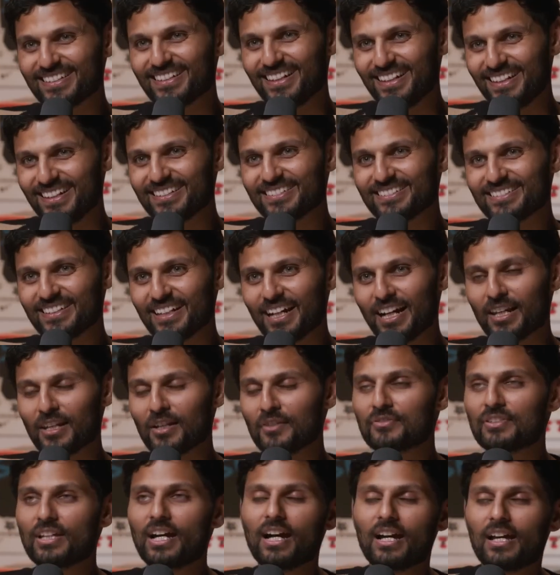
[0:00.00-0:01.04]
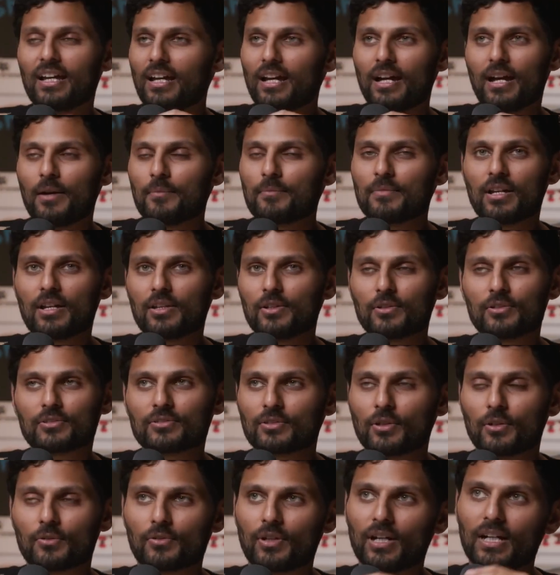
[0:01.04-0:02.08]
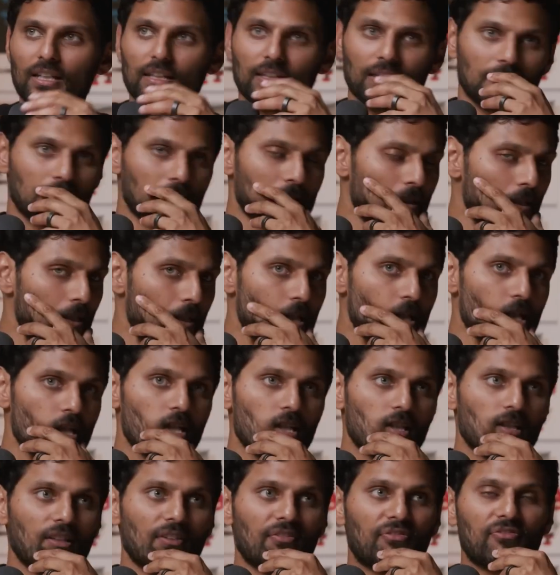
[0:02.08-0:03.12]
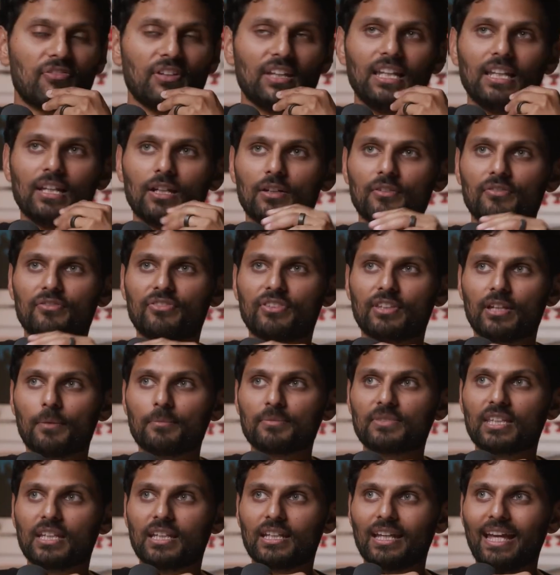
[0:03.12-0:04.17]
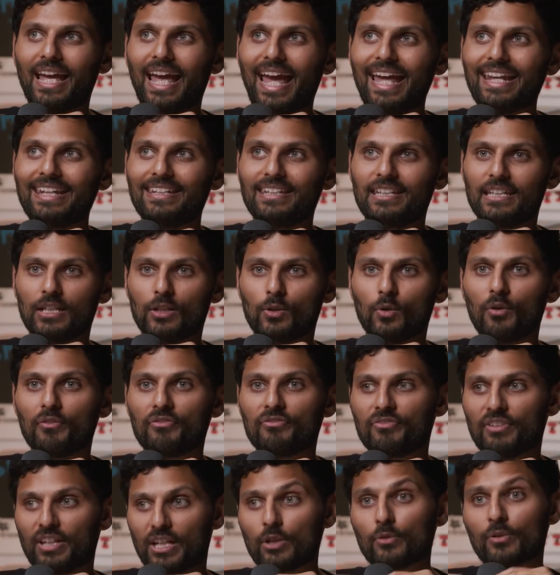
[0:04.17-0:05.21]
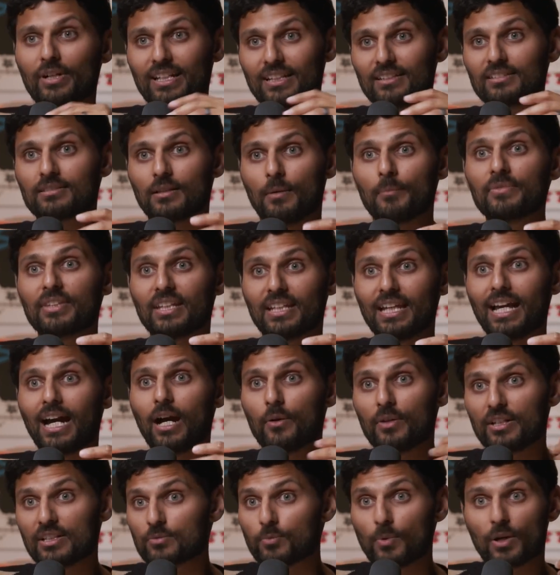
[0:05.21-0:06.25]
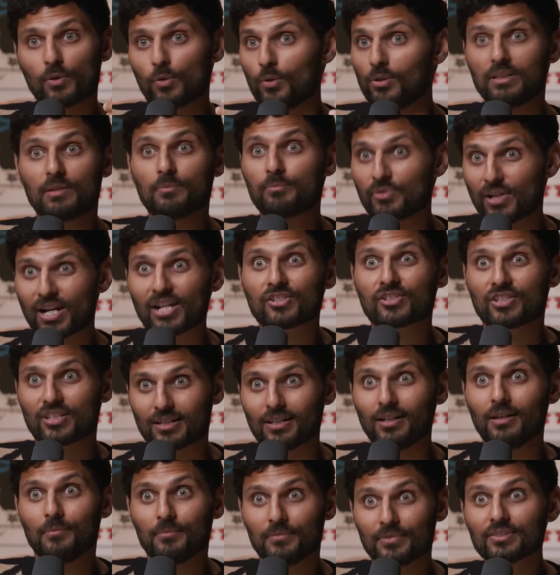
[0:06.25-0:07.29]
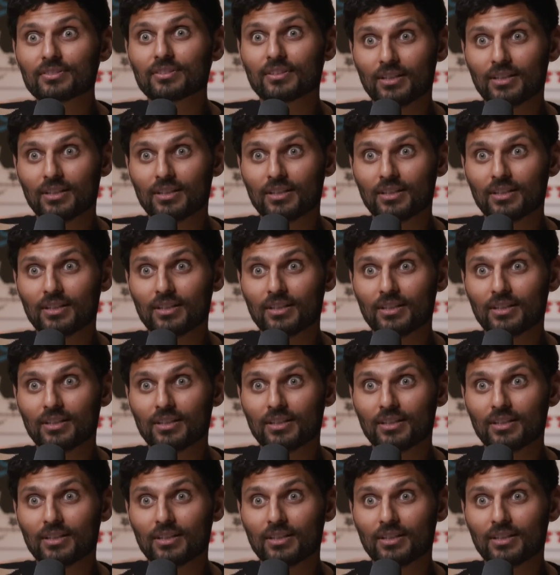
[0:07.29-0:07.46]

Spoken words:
Yeah. I love that. You're so right. Like the feeling of something ending or figuring something out is where all the pressure comes.